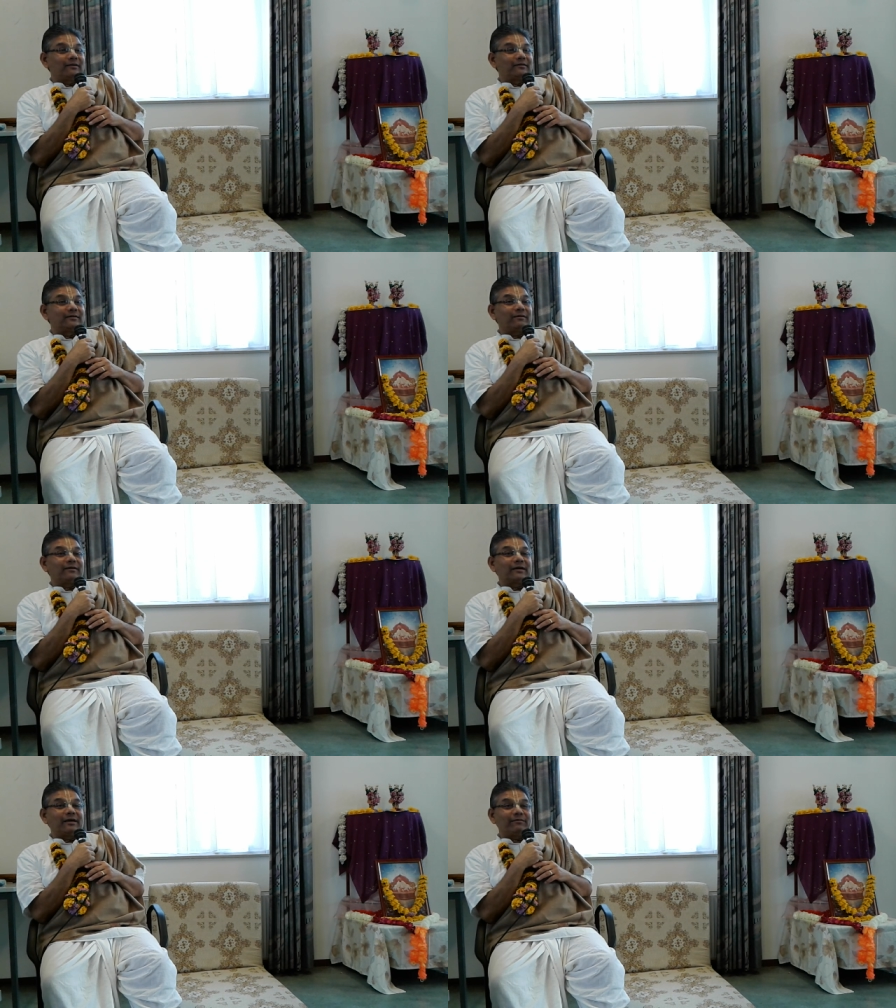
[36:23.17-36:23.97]
they
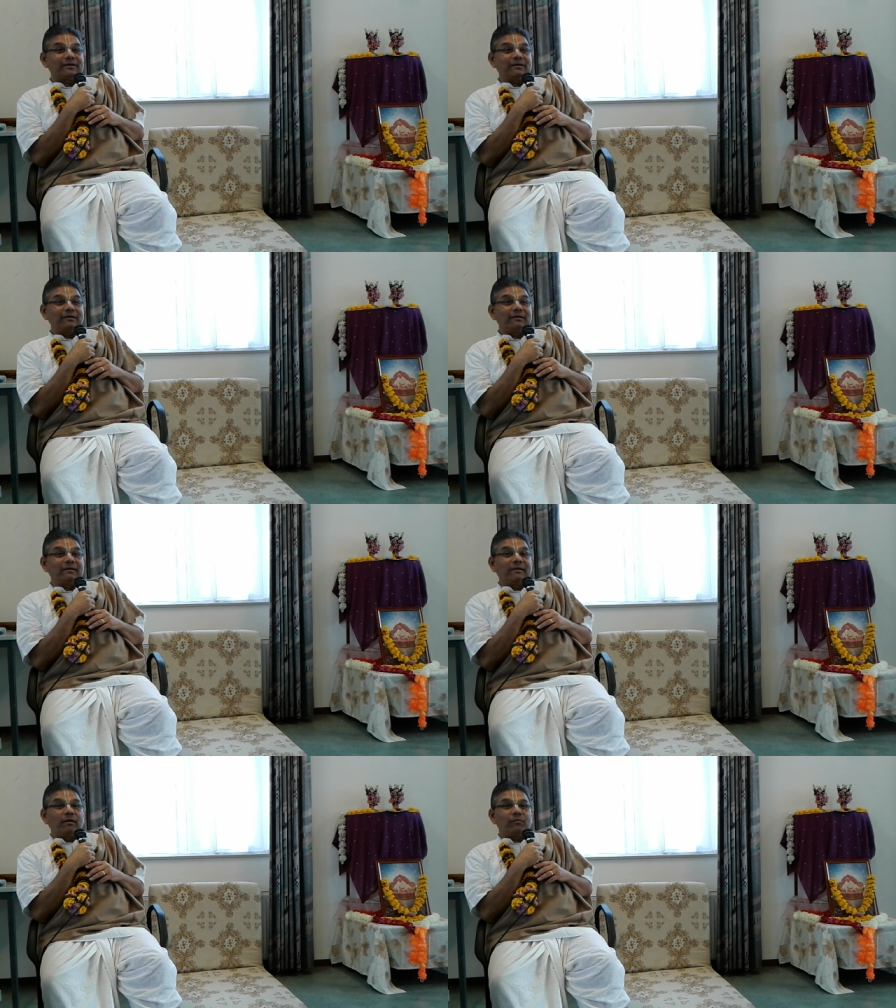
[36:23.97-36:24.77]
were given
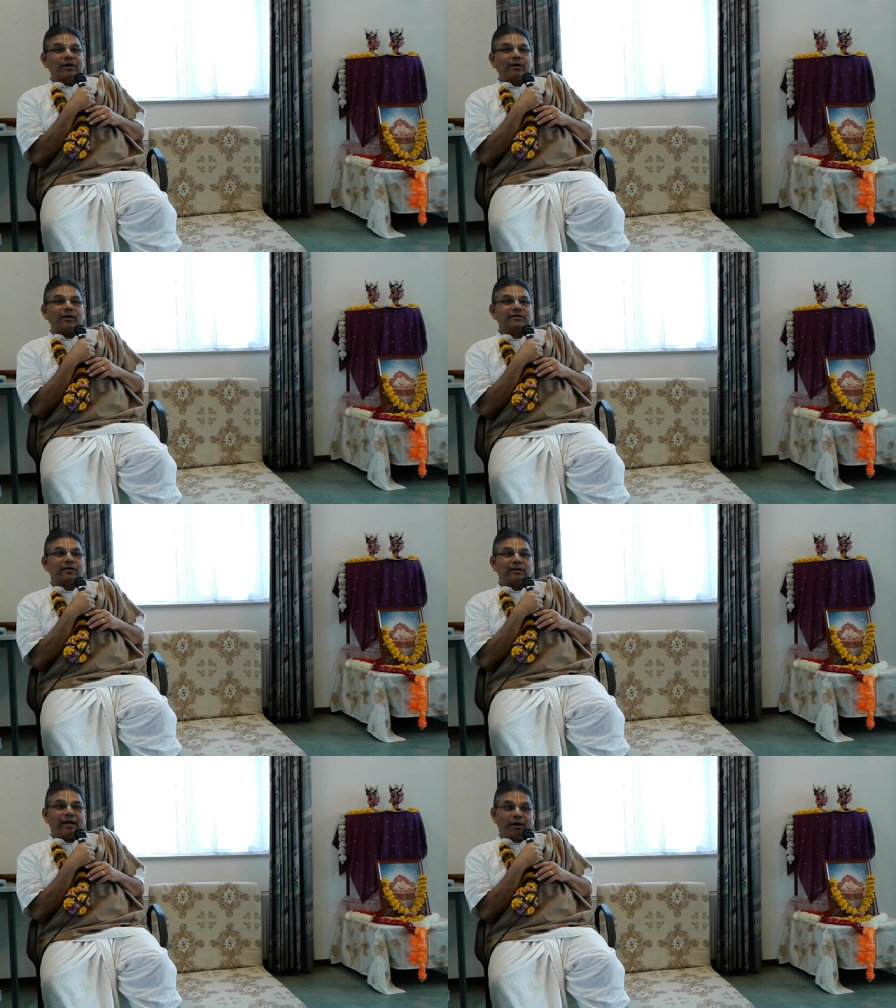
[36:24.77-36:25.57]

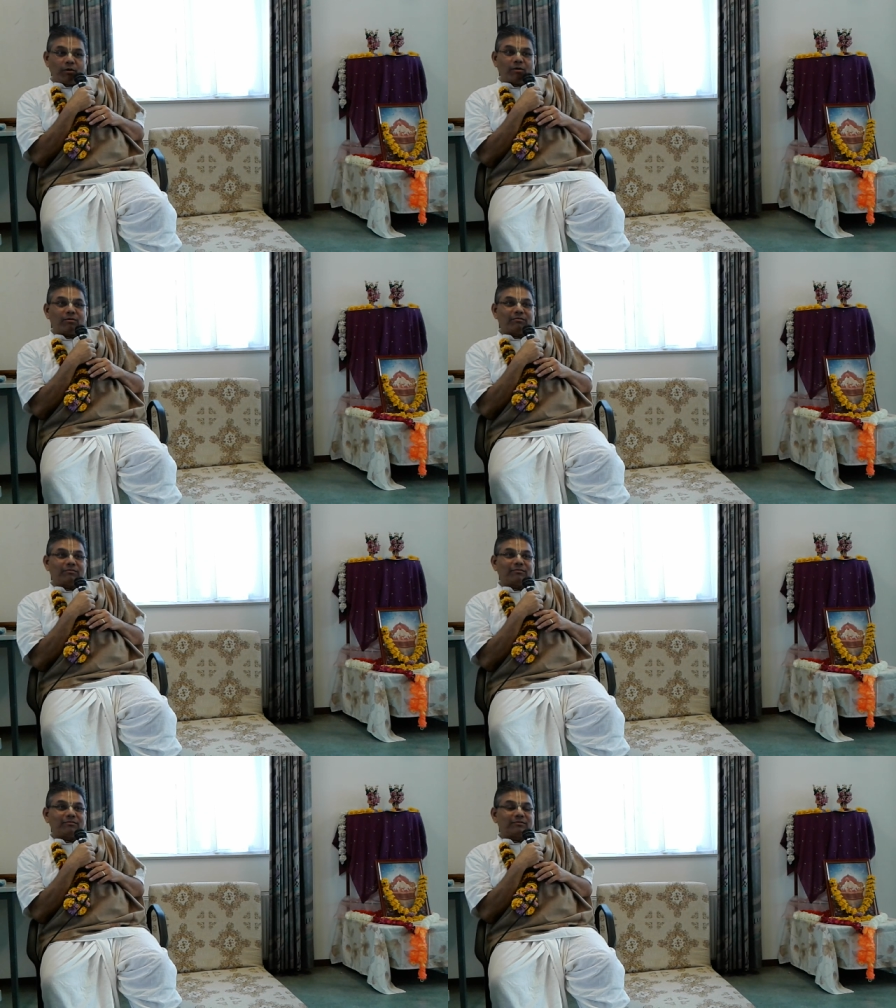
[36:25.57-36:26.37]
because they
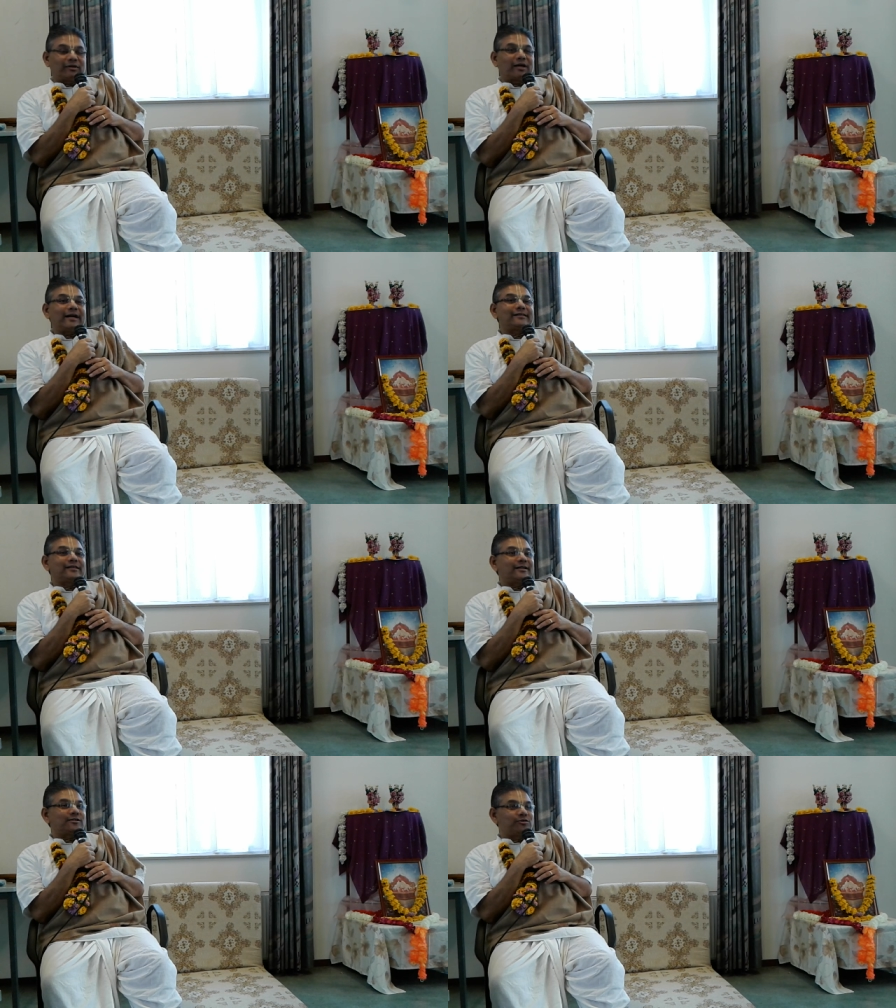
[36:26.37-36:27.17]
know, the great
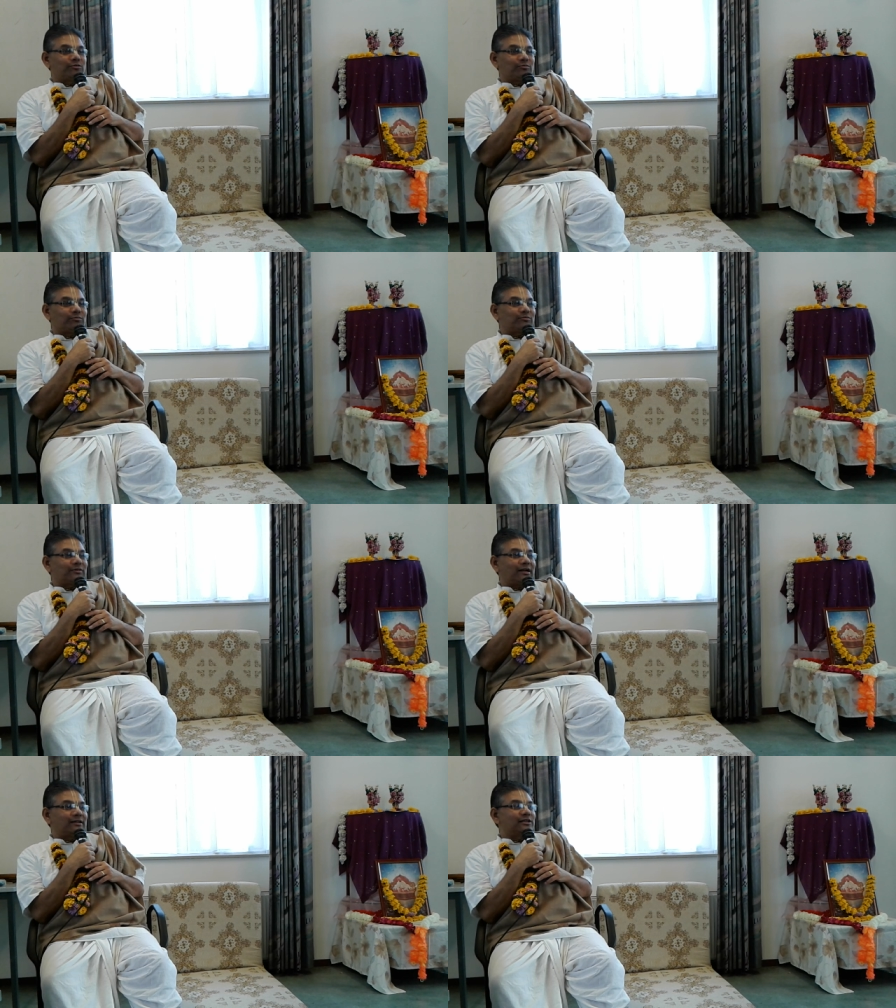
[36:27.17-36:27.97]
saints knew
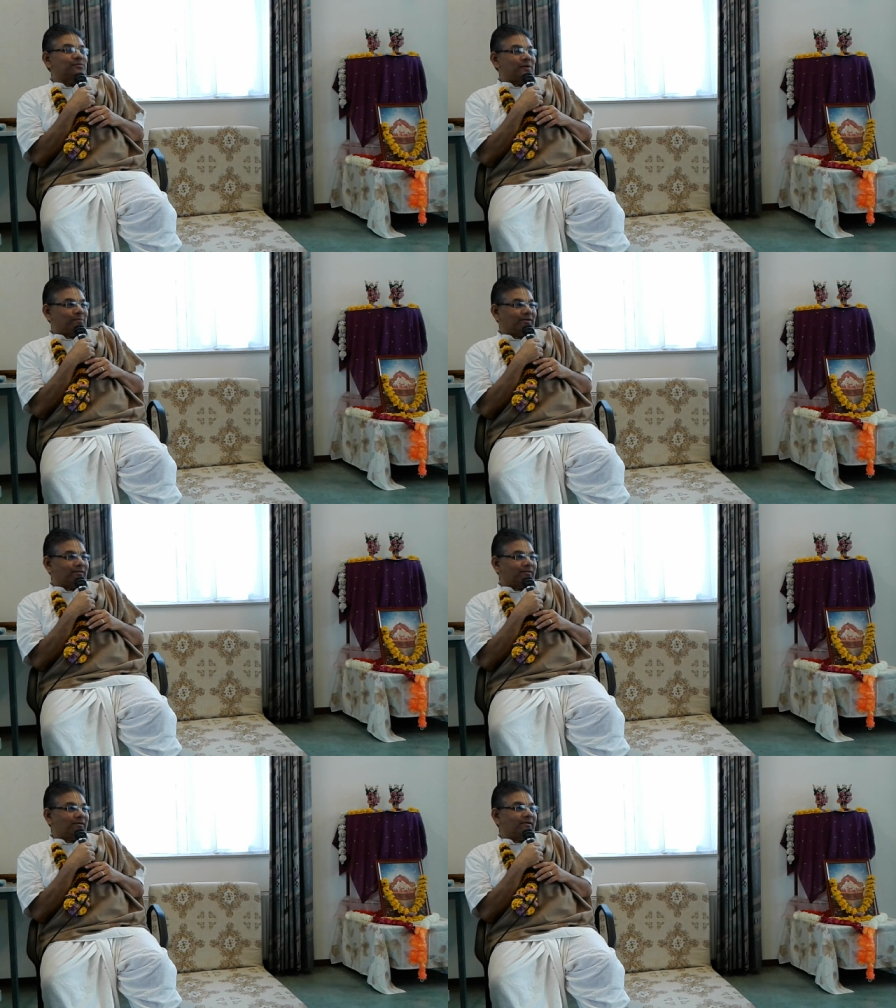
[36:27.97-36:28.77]
that these
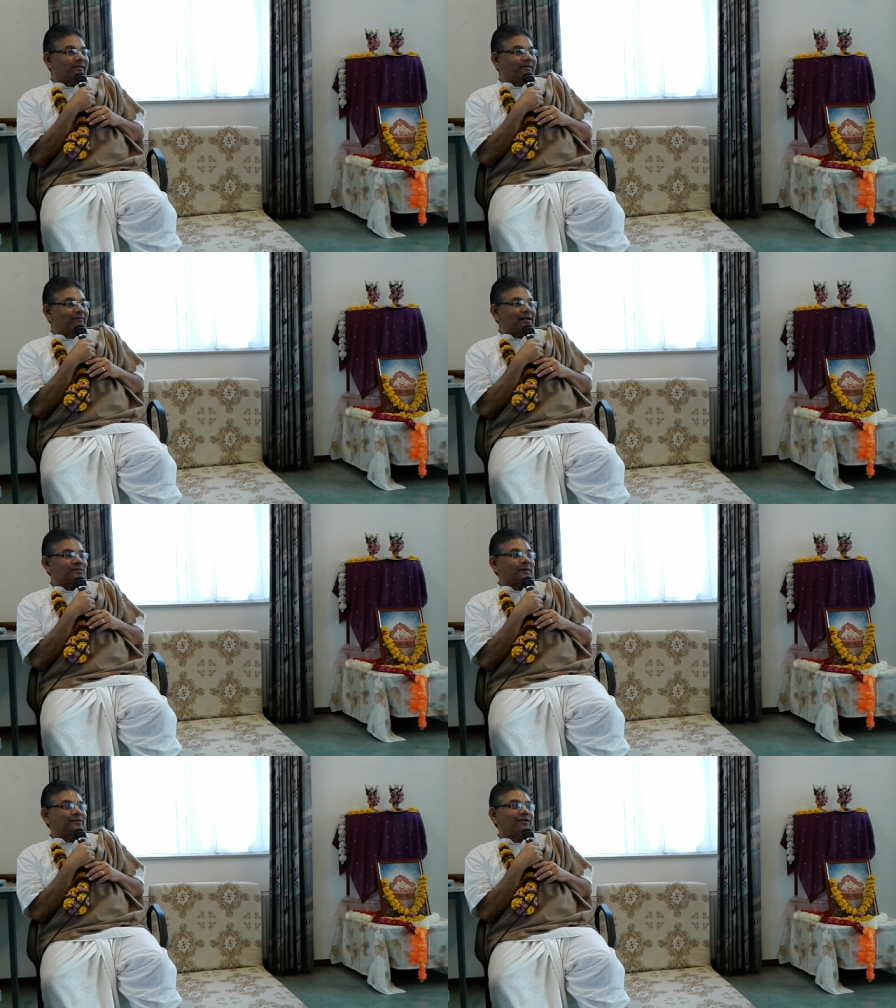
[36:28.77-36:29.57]
people,
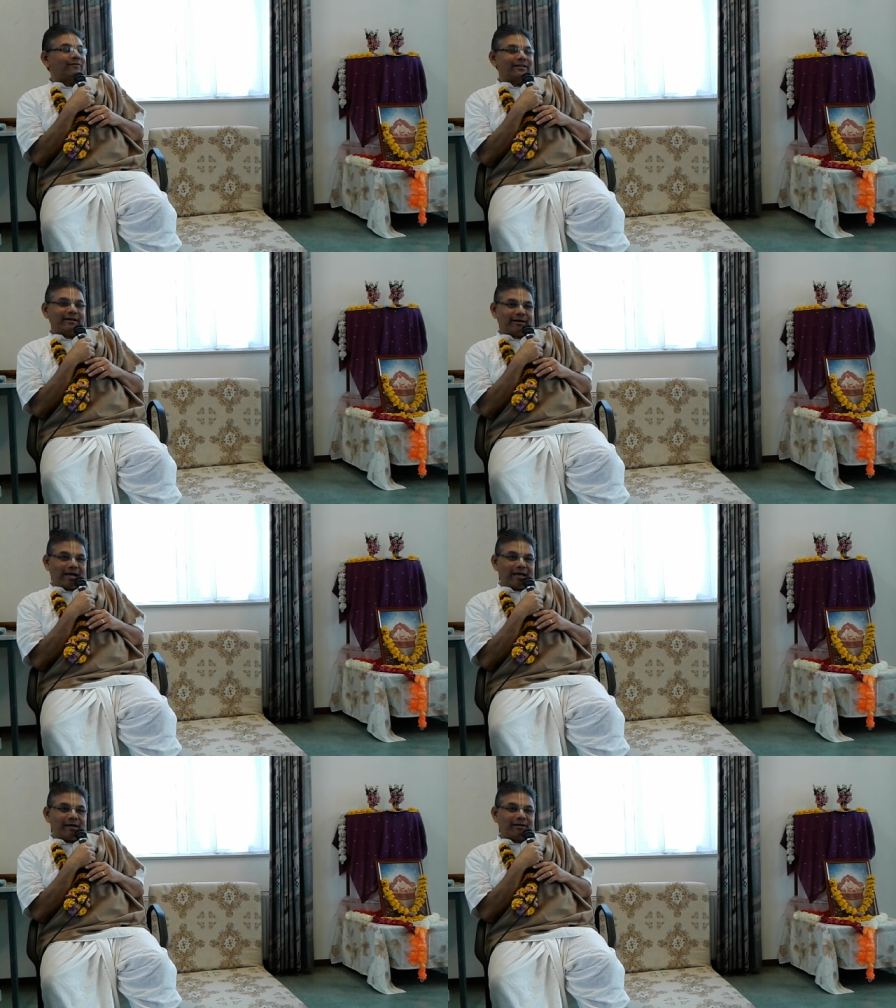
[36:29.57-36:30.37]
especially when they are
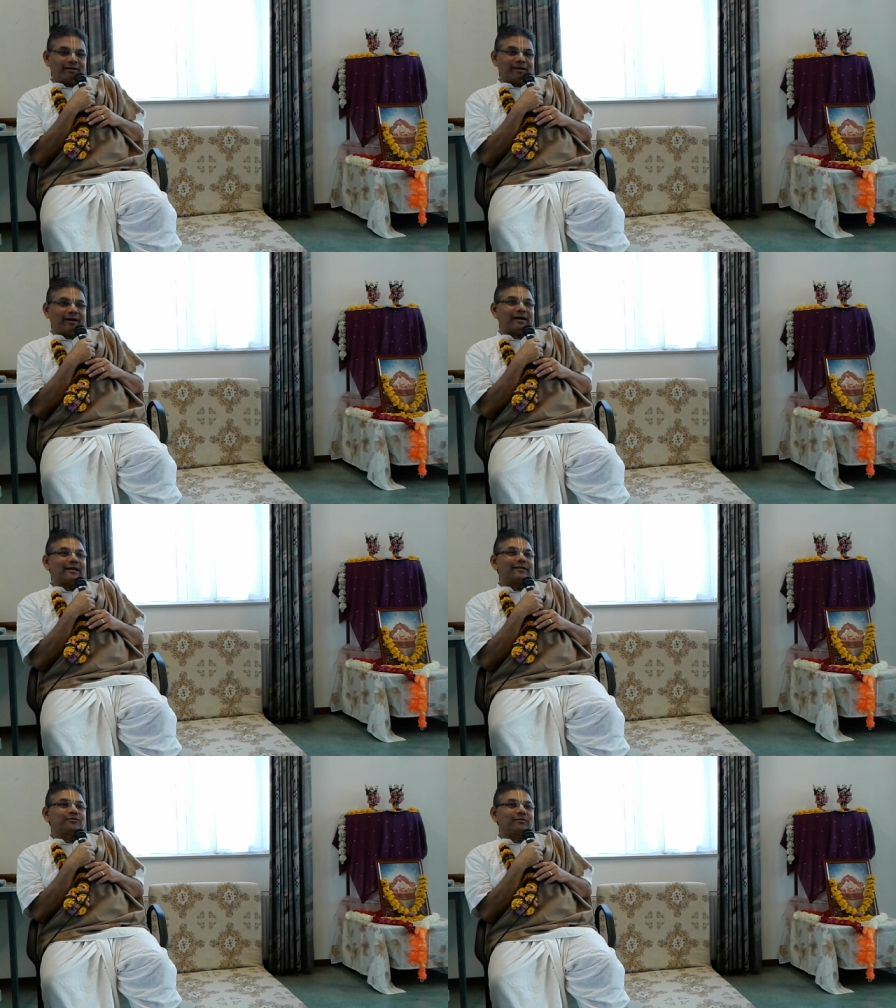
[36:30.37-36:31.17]
dying, they are
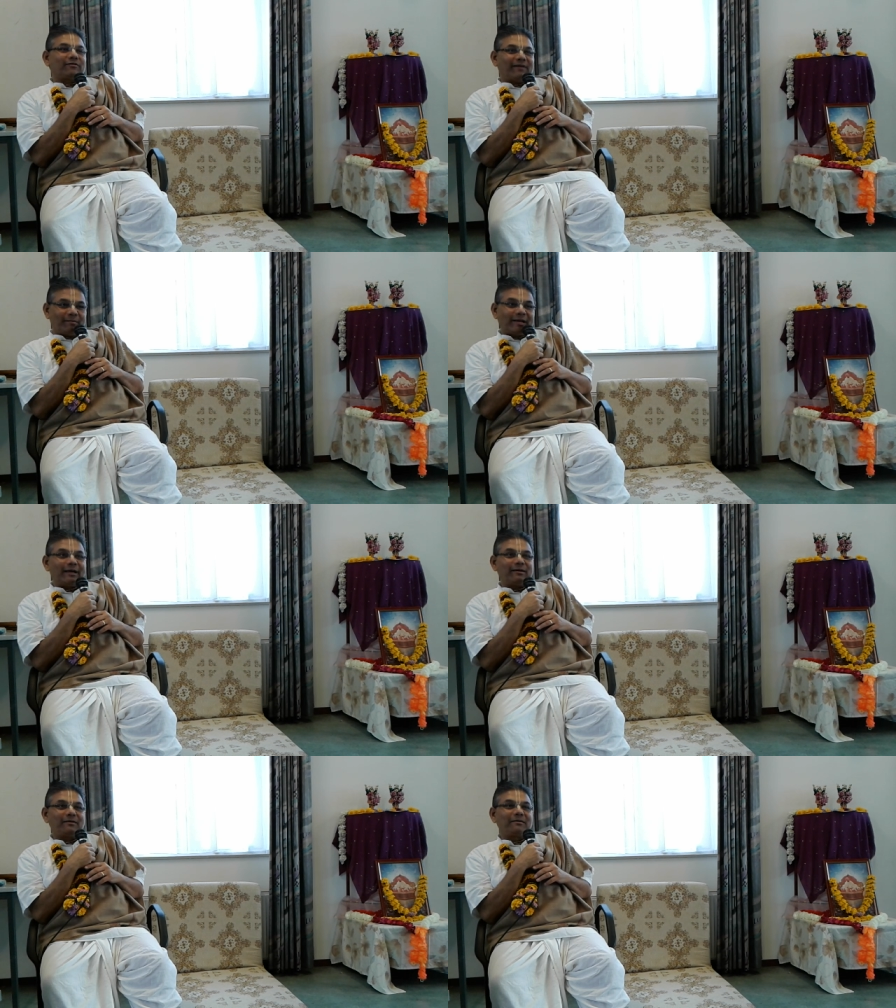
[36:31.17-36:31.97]
attached to the
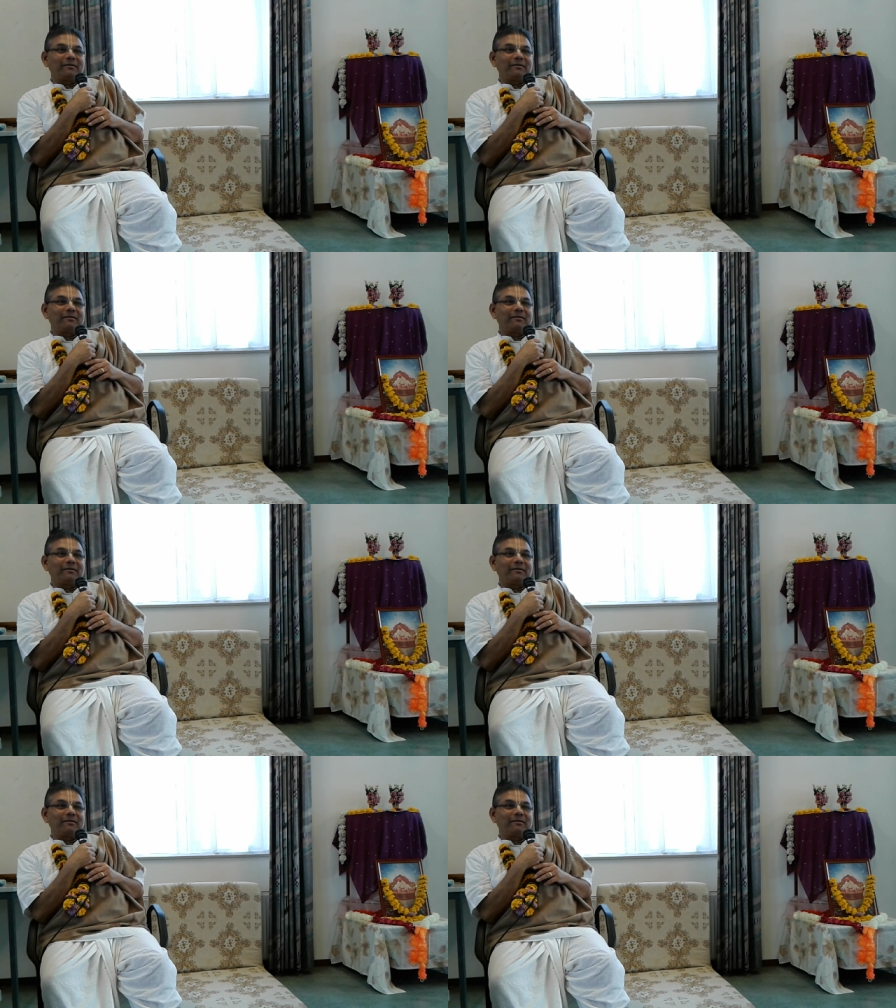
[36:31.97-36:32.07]
family.